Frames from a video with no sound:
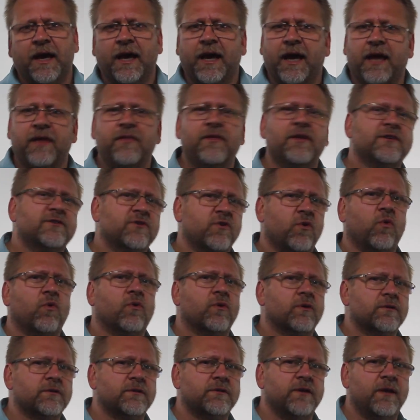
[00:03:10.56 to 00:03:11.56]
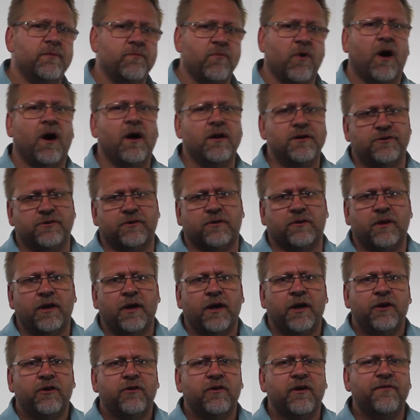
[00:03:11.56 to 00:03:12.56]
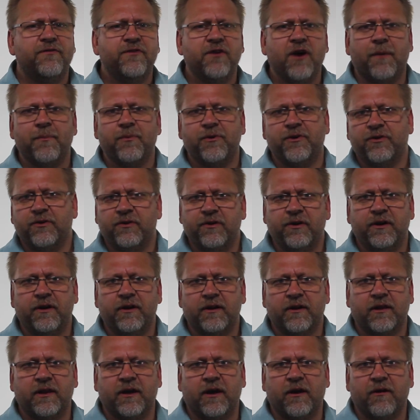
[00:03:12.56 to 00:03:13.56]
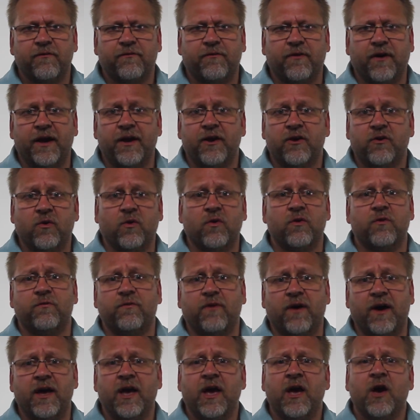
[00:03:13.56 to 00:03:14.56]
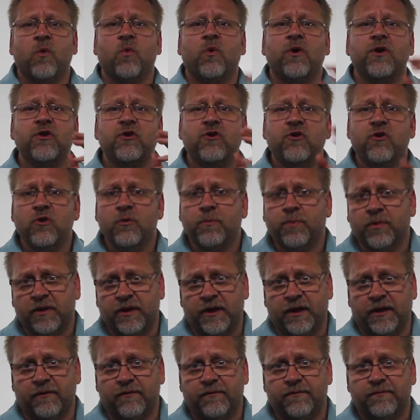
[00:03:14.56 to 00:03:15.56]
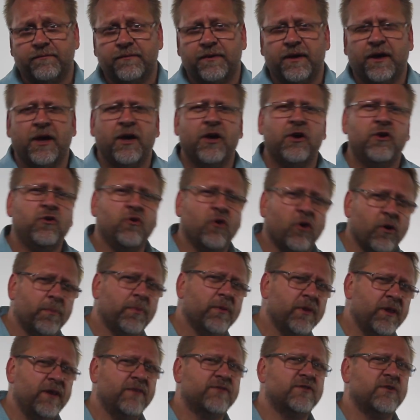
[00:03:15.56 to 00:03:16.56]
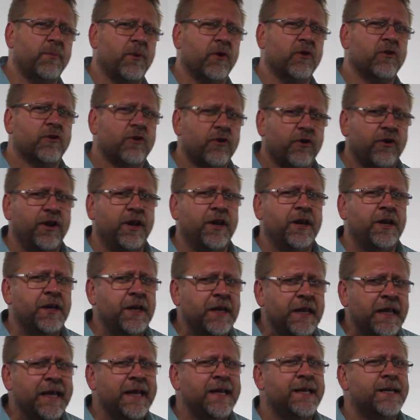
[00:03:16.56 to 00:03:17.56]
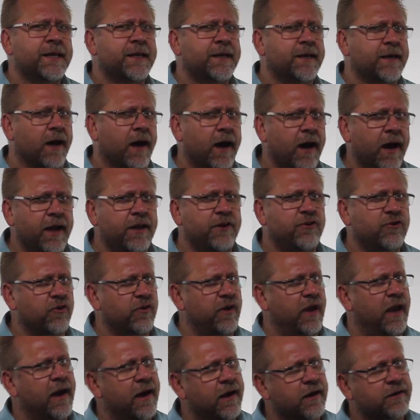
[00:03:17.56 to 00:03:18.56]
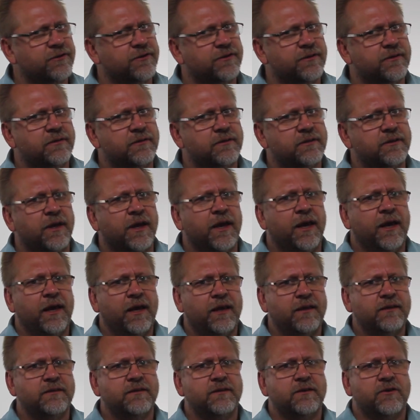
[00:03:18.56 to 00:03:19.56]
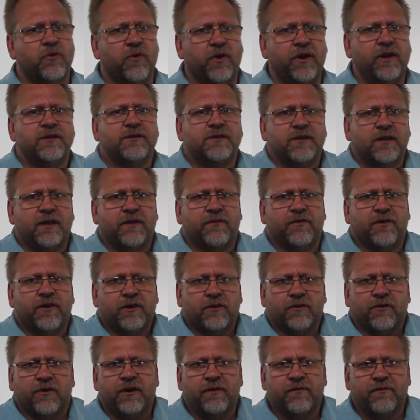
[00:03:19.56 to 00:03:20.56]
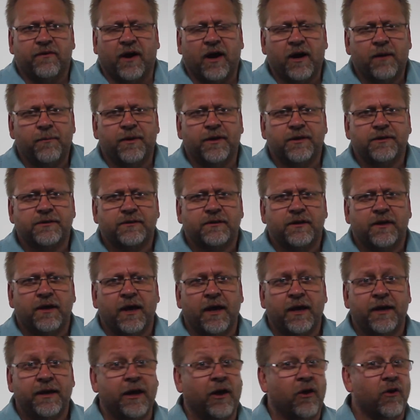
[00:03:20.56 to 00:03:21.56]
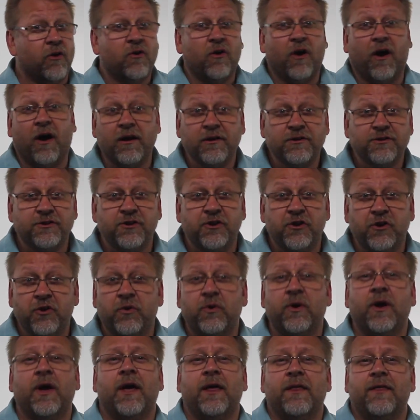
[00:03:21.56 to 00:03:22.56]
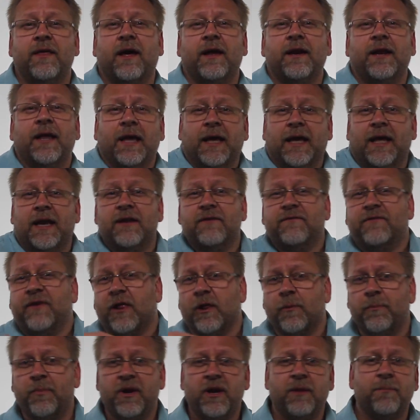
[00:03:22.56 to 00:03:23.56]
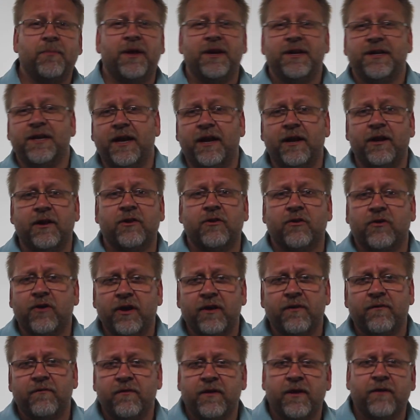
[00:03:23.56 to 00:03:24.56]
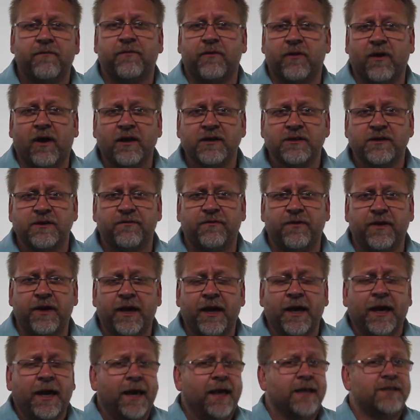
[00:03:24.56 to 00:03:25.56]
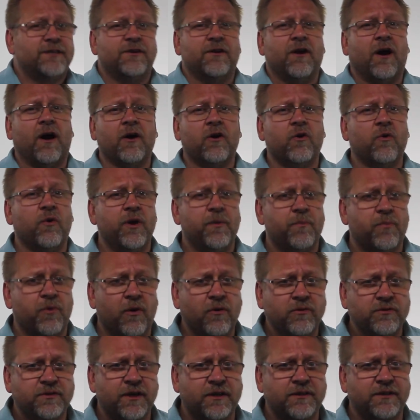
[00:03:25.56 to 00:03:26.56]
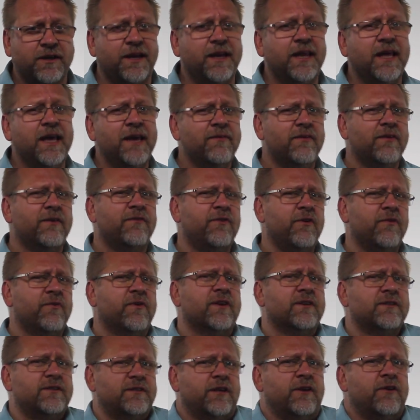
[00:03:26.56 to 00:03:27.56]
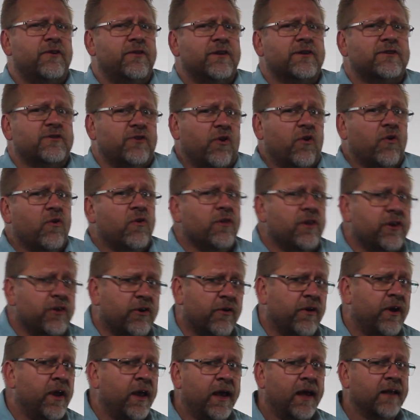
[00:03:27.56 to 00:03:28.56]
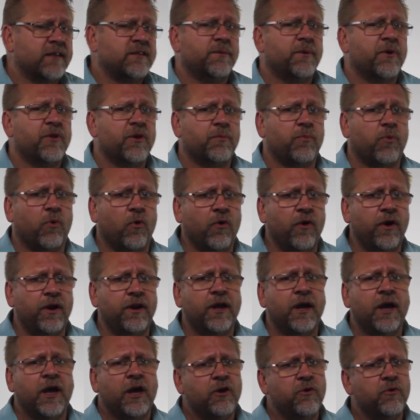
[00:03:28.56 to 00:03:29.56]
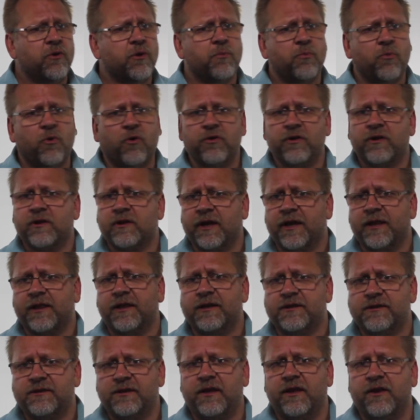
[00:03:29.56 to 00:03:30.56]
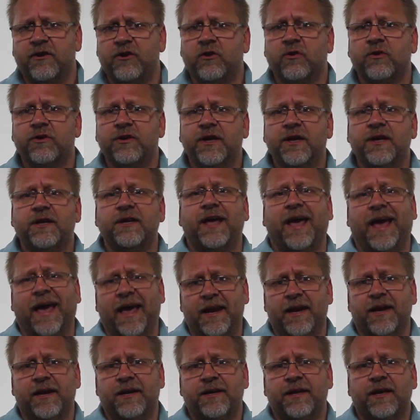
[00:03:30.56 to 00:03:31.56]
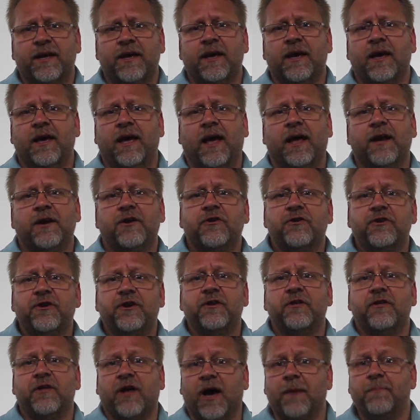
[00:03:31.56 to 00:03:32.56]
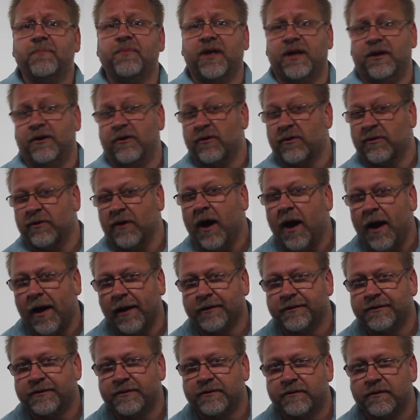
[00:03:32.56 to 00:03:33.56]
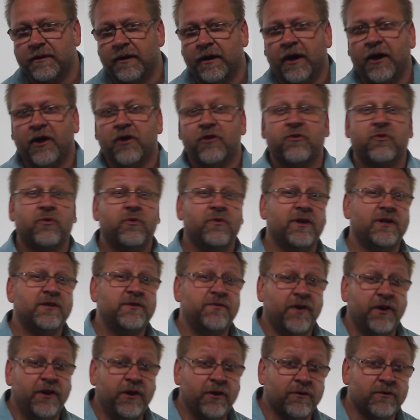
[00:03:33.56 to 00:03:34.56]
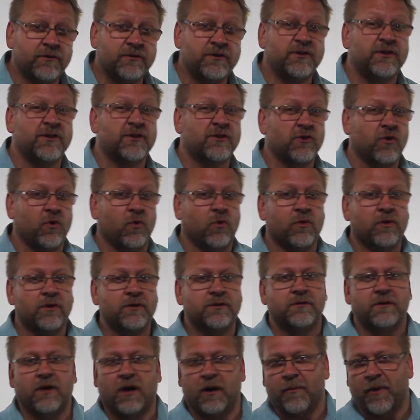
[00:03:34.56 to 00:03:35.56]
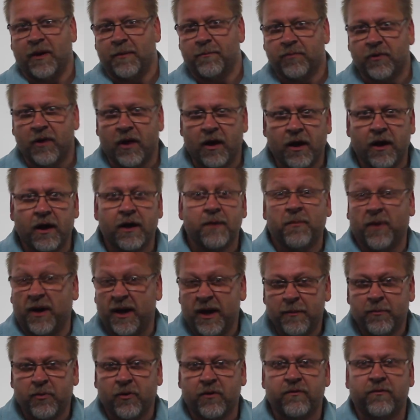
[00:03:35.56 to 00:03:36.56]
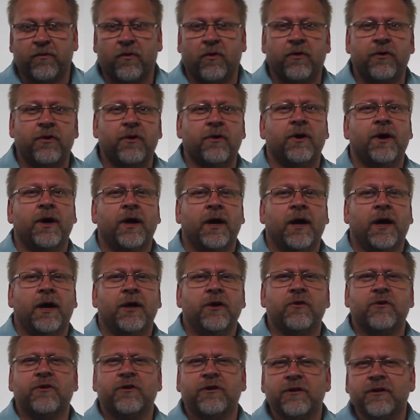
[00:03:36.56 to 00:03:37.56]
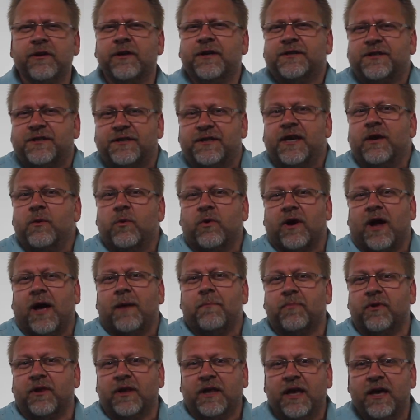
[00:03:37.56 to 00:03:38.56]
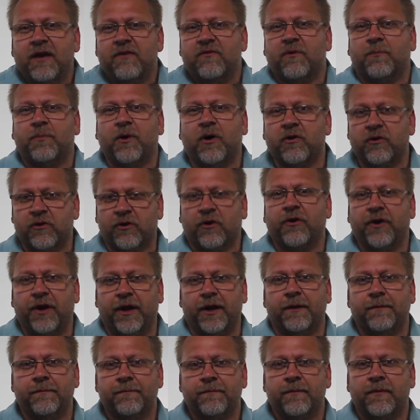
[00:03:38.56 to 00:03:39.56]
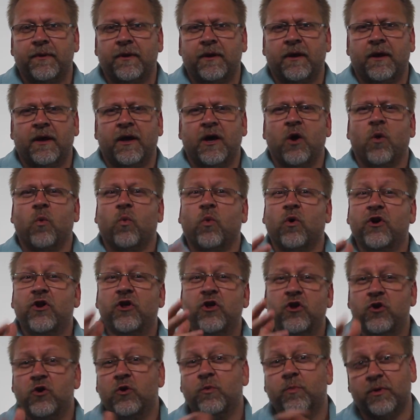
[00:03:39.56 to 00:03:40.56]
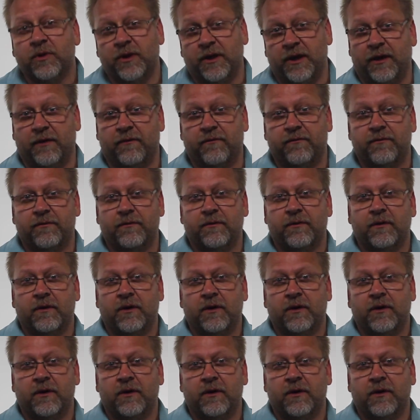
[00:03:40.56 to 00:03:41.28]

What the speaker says: In this course and module, you'll have the opportunity to clarify and codify what you believe. Your beliefs about learning need to guide your actions in creating significant learning environments. Now, I'll caution you that in developing and maintaining a learning philosophy, it's an ongoing process. And even if you've considered this earlier at some other point, you will more than likely see that you'll need to edit and continue to update your thoughts. Through these videos, this course, on my blog, my e-portfolio, you'll clearly see what I believe about learning. What do you believe?